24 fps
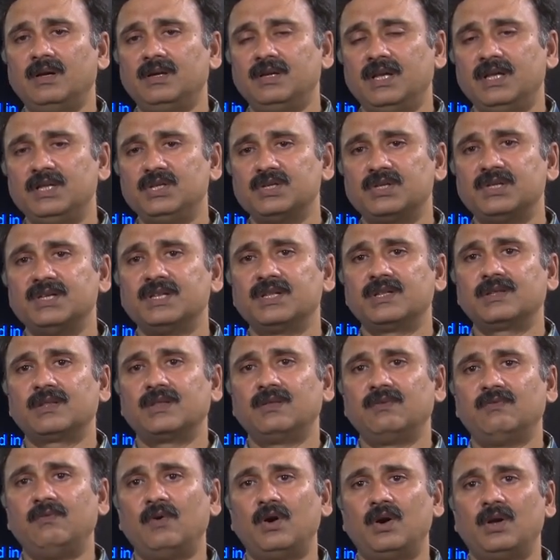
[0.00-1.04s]
dangerous
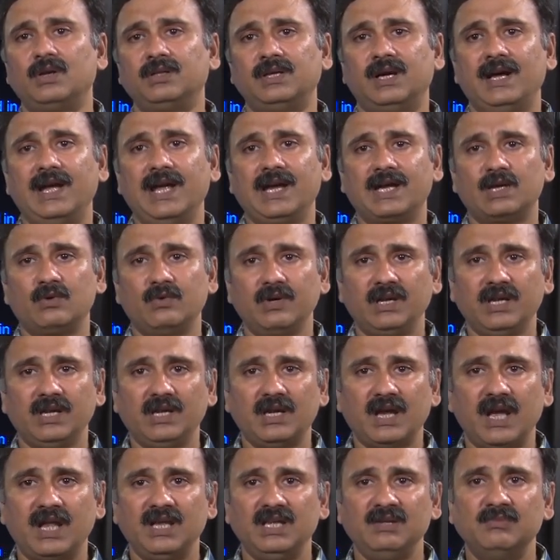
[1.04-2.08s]
for the
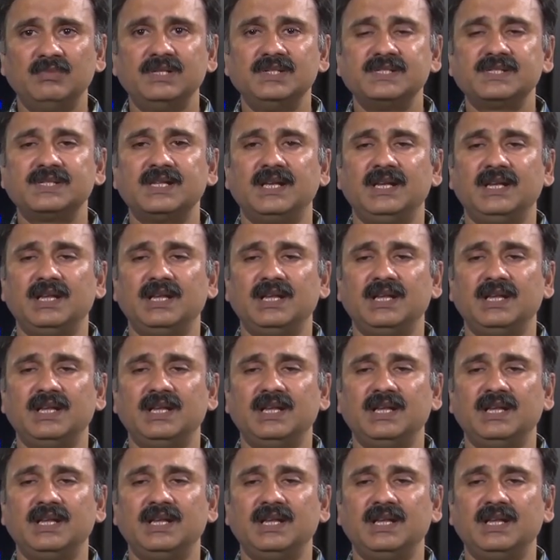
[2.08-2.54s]
aquatic animals